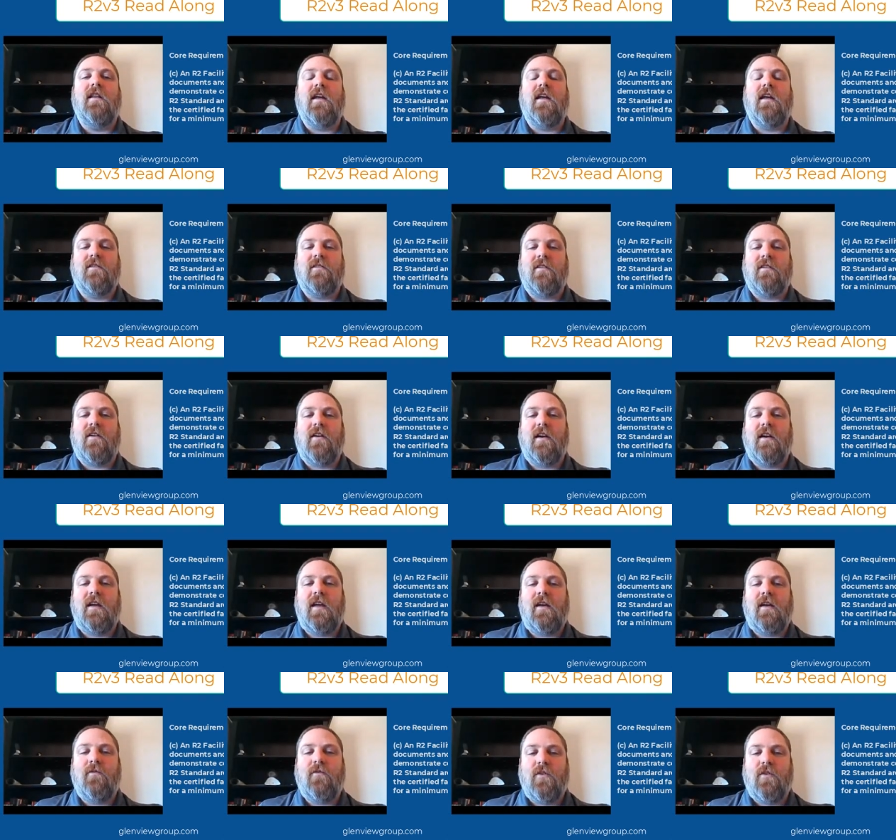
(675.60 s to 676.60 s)
necessary to
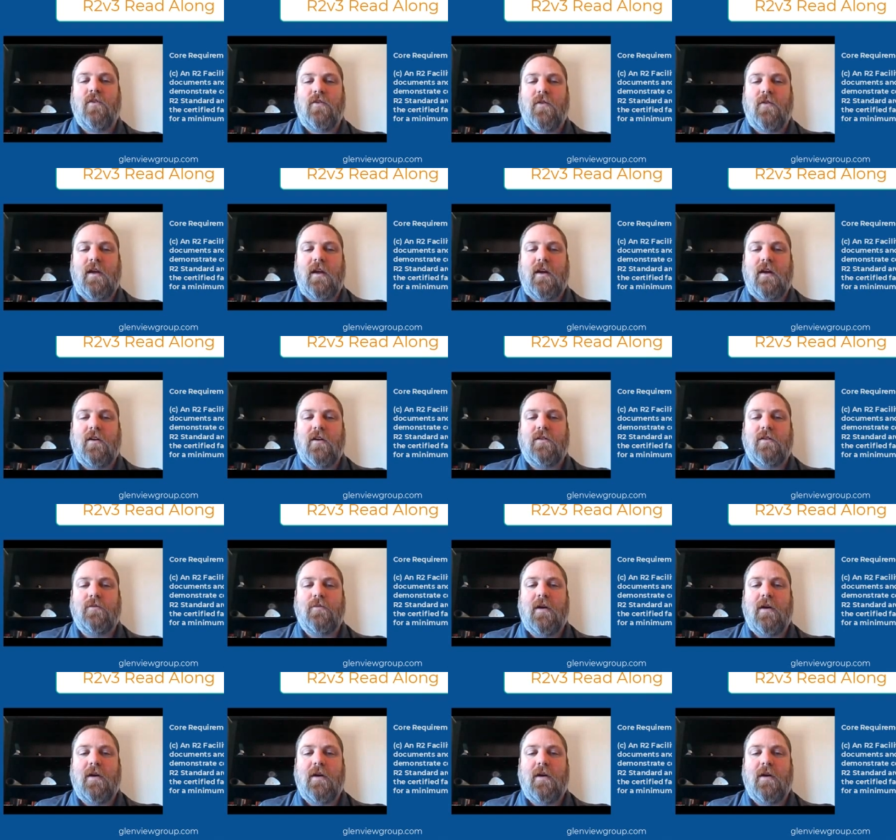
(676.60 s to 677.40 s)
keep for 3 years,